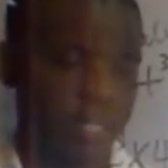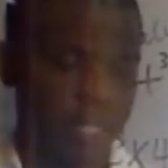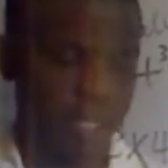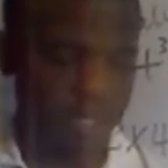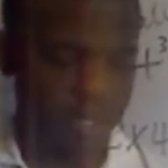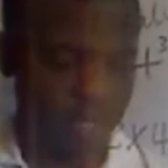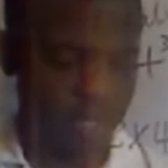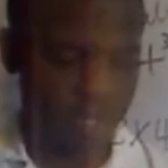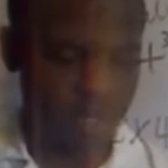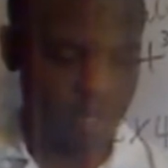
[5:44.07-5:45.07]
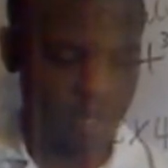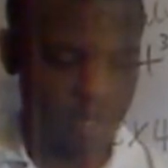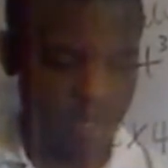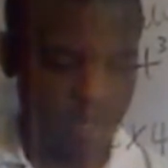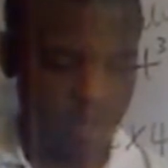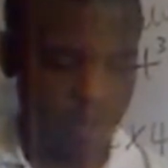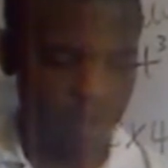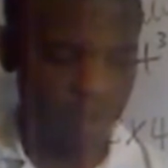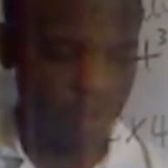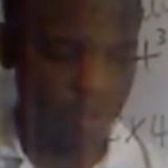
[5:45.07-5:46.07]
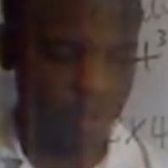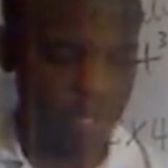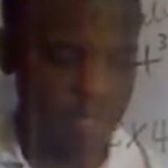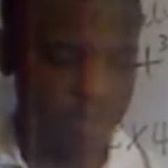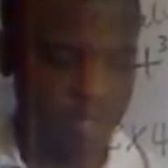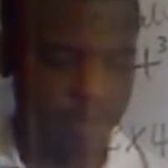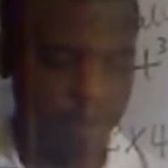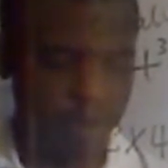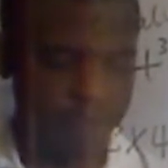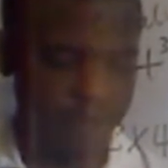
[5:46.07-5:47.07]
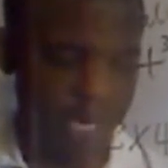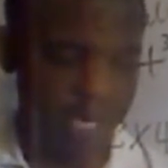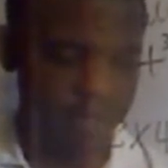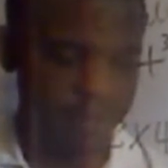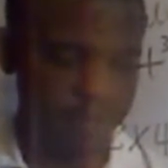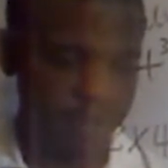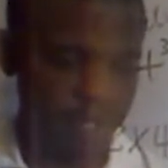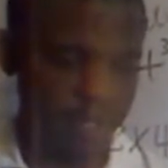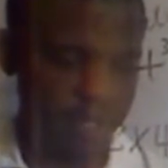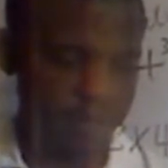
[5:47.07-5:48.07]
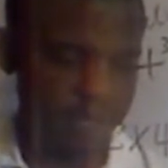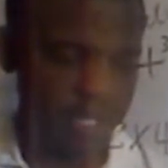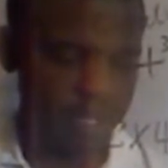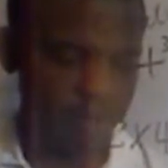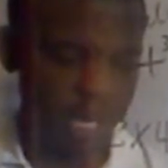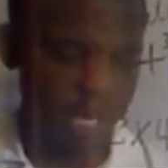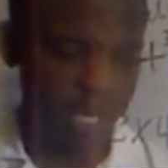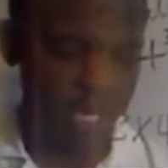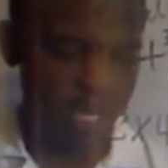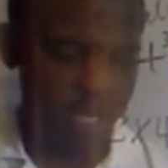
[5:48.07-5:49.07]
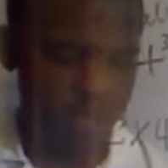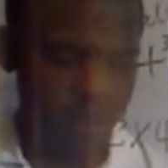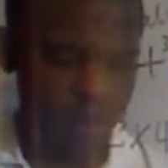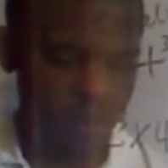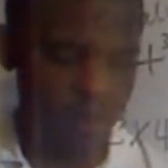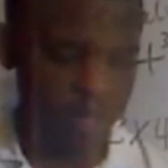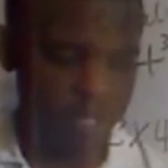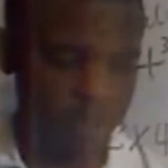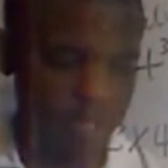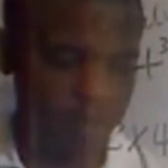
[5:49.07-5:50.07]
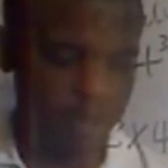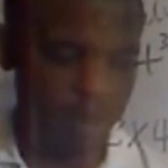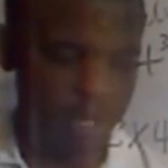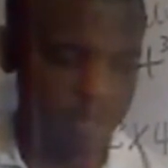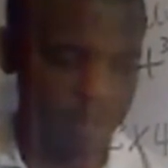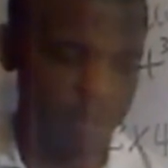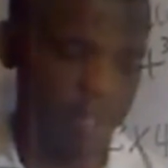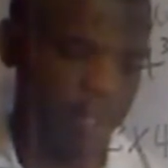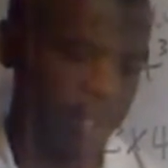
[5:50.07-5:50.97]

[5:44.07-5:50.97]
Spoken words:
is 2 raised to the power 5 divided by 2 raised to the power 3.